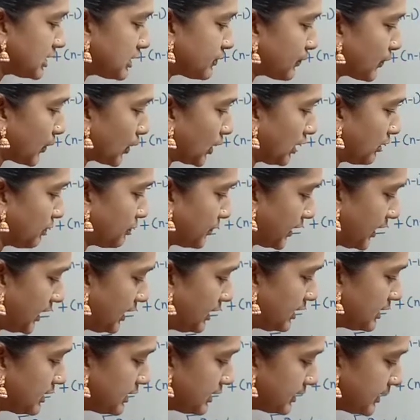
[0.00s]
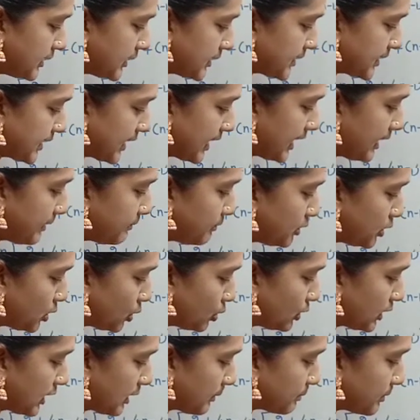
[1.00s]
45. The same two
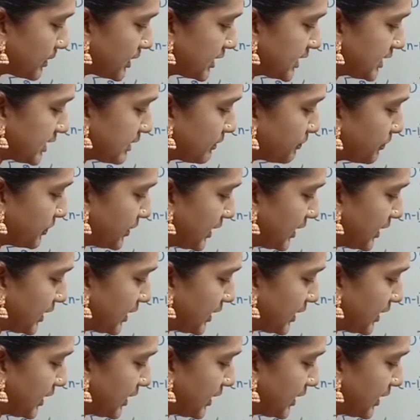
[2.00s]
numbers if we